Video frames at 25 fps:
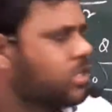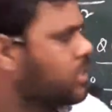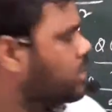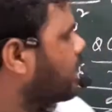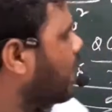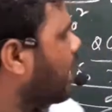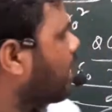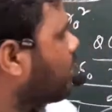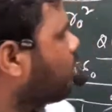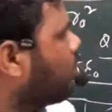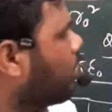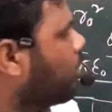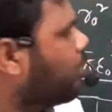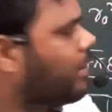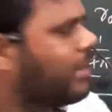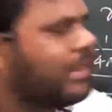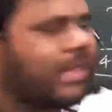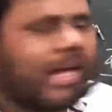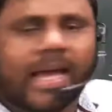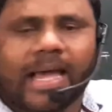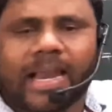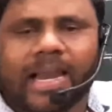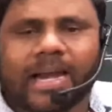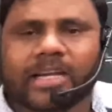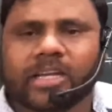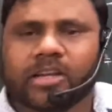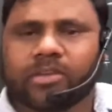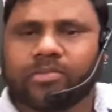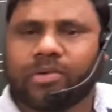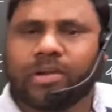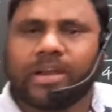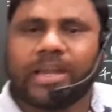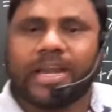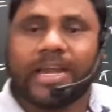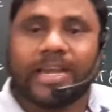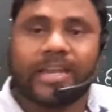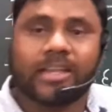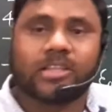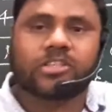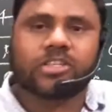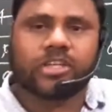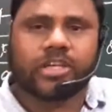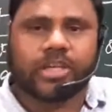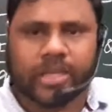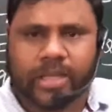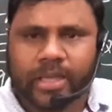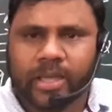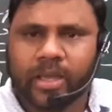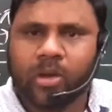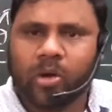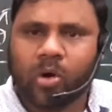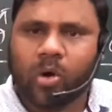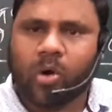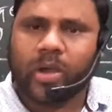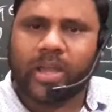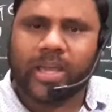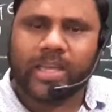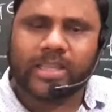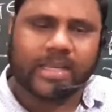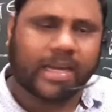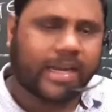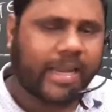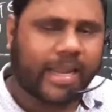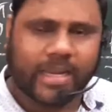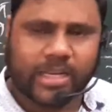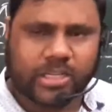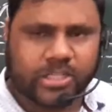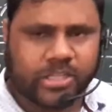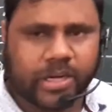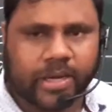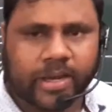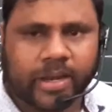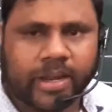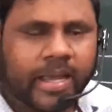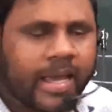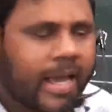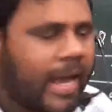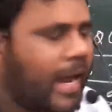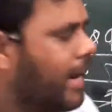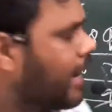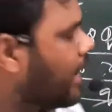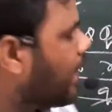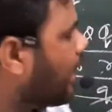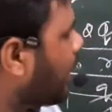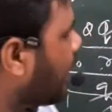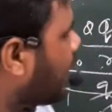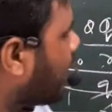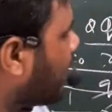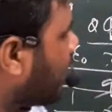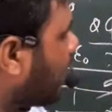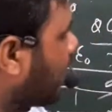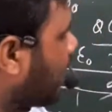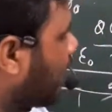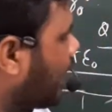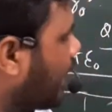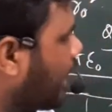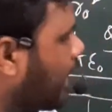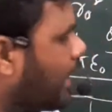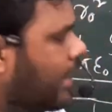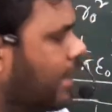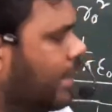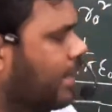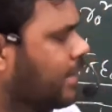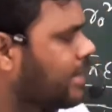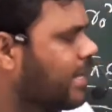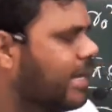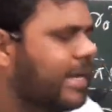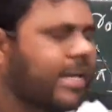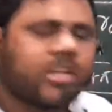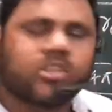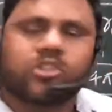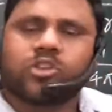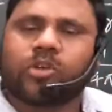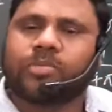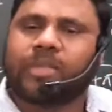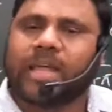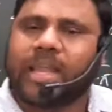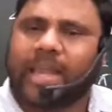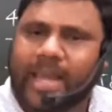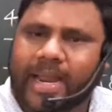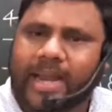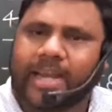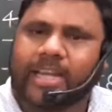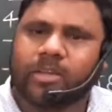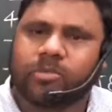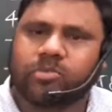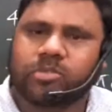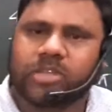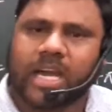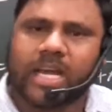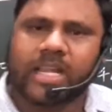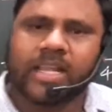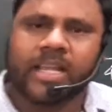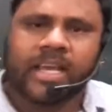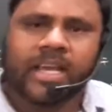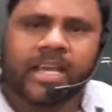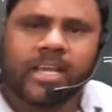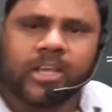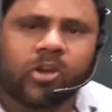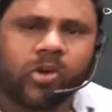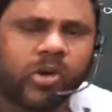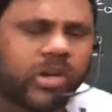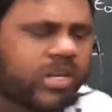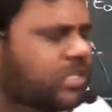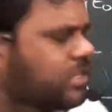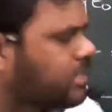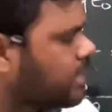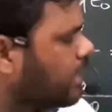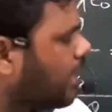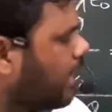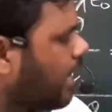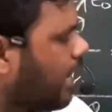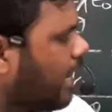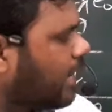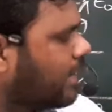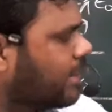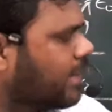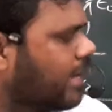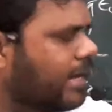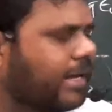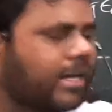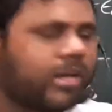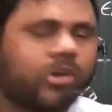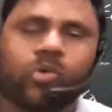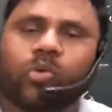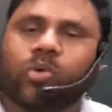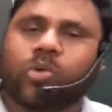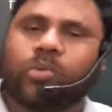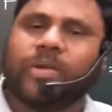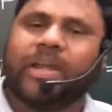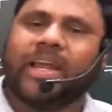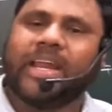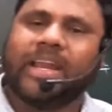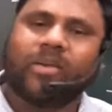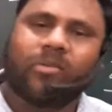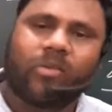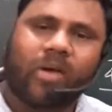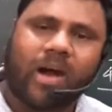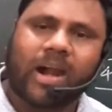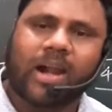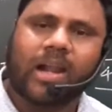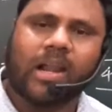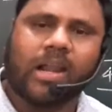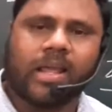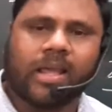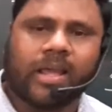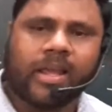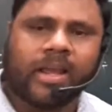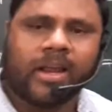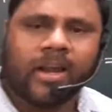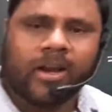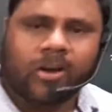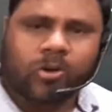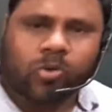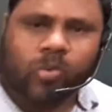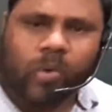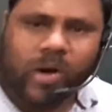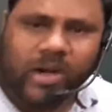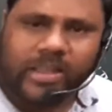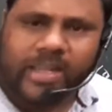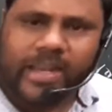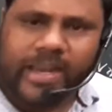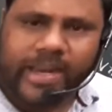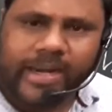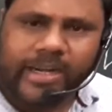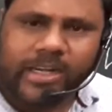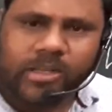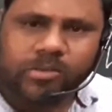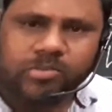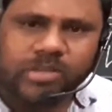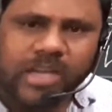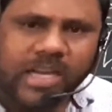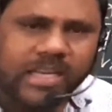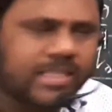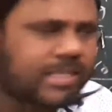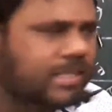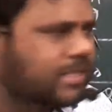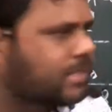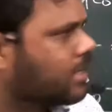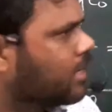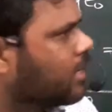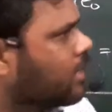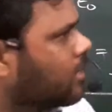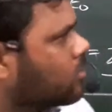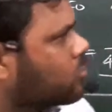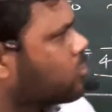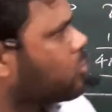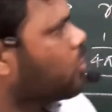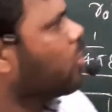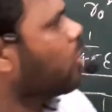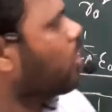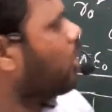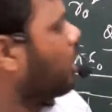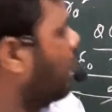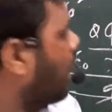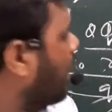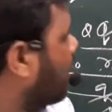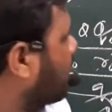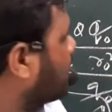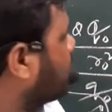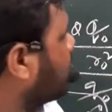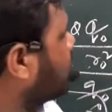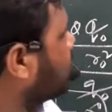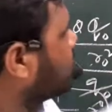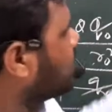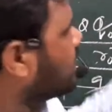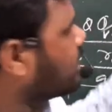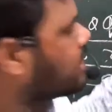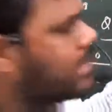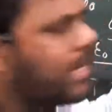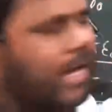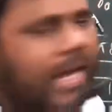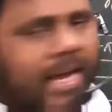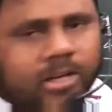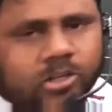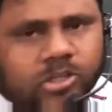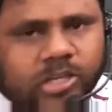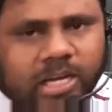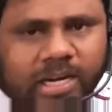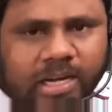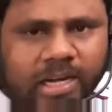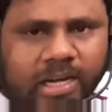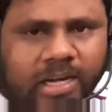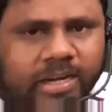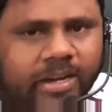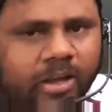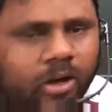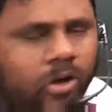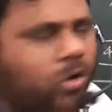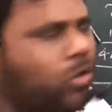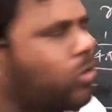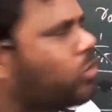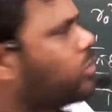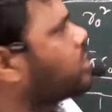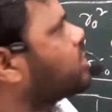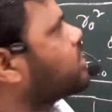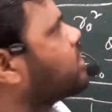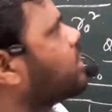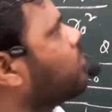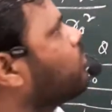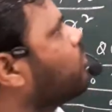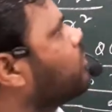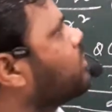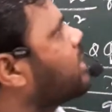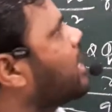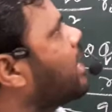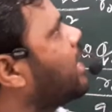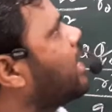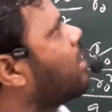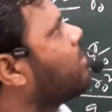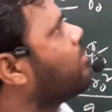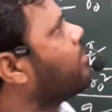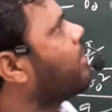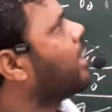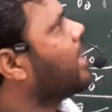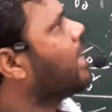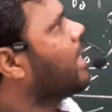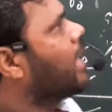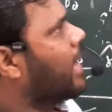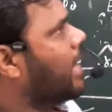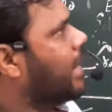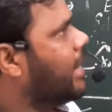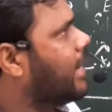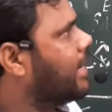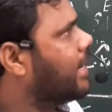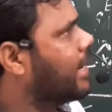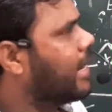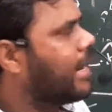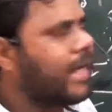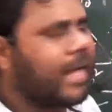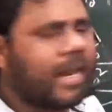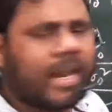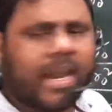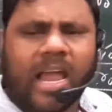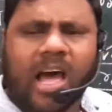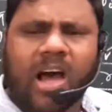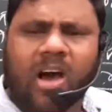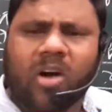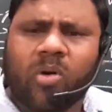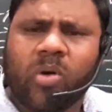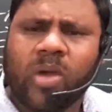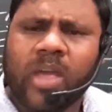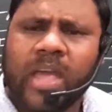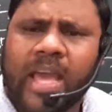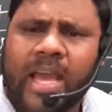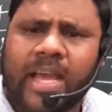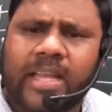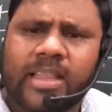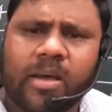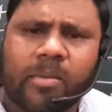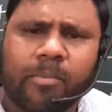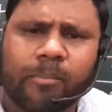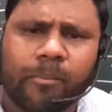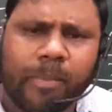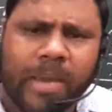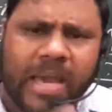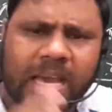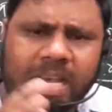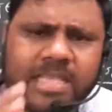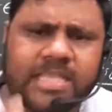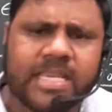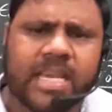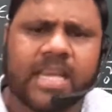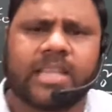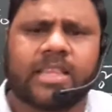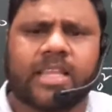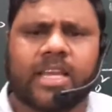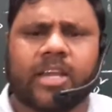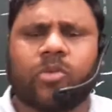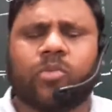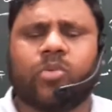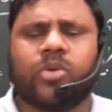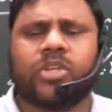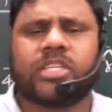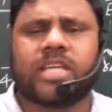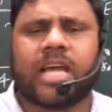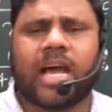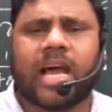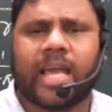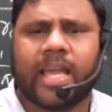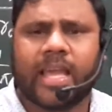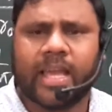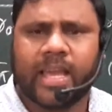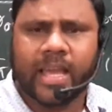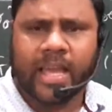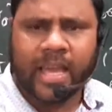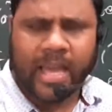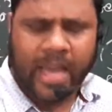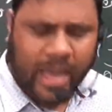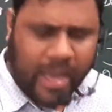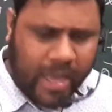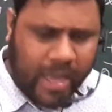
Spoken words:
so that will be the electric field intensity. Okay, the direction. And in the case of the negative charge, you can see here that it would be inwardly toward the negative charges. So this is the exactly the notation which I have written here. Now the major thing which I